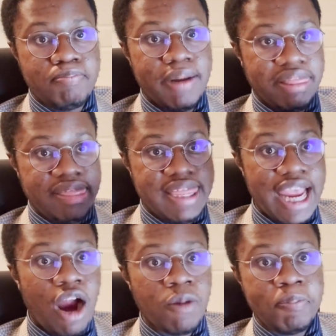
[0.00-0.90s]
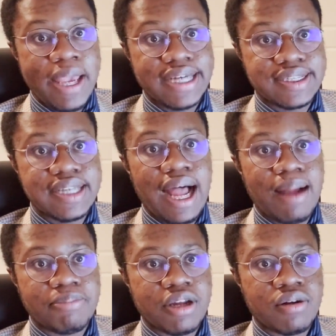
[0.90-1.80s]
but they aren't being stopped.